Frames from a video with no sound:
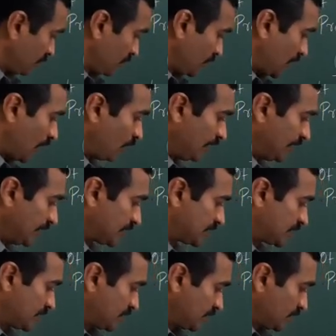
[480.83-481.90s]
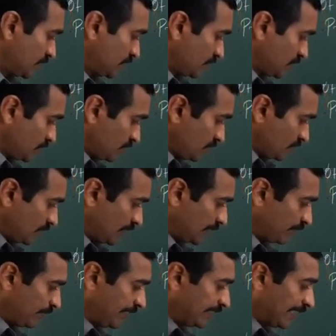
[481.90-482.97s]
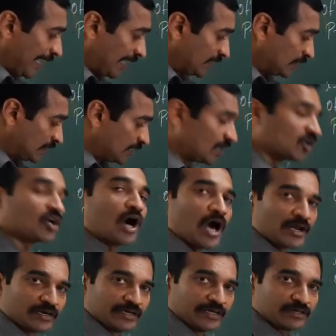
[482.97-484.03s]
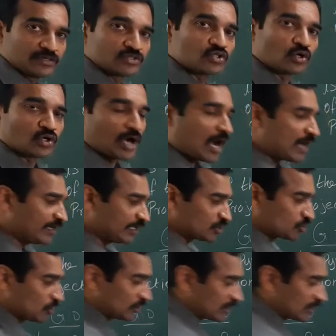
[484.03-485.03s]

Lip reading: How it is been hung? Corner. So corner should